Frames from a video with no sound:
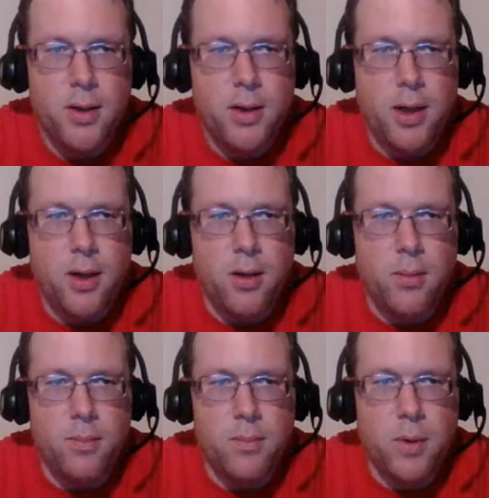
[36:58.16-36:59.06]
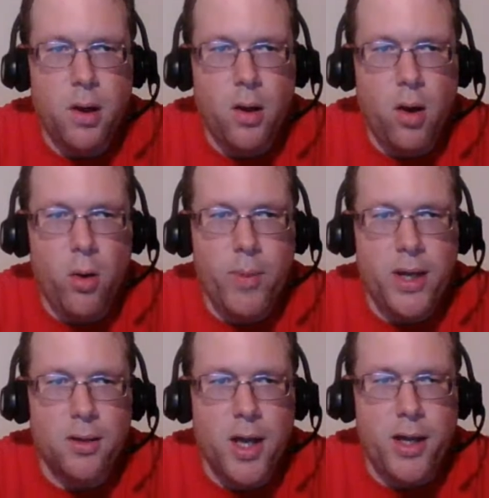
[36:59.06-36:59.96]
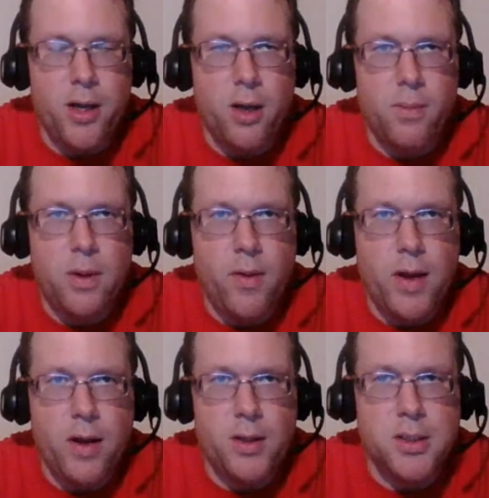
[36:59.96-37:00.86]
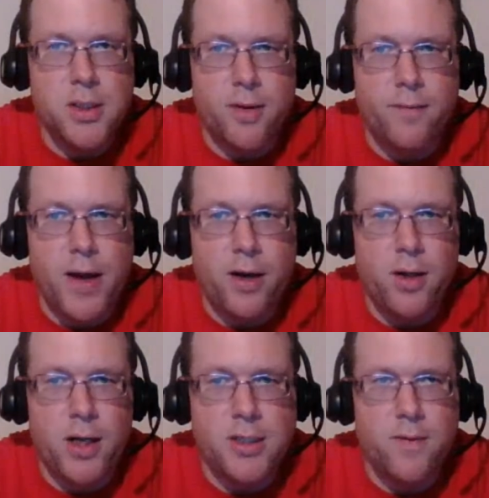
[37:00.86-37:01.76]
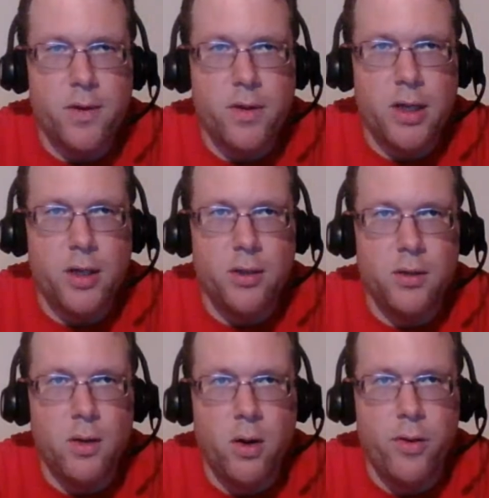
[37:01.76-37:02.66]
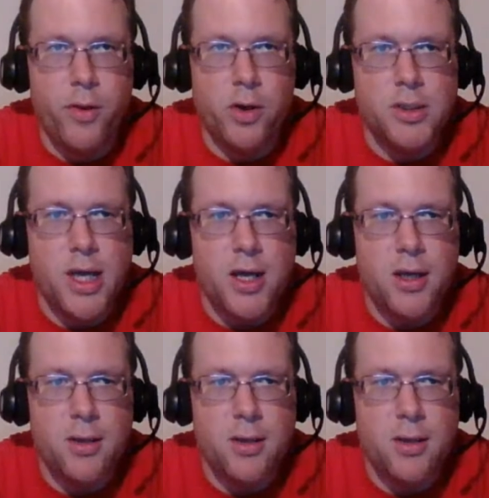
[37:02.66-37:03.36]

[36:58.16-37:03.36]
I'll make a lineup, and then I just like finalize everything on Thursday.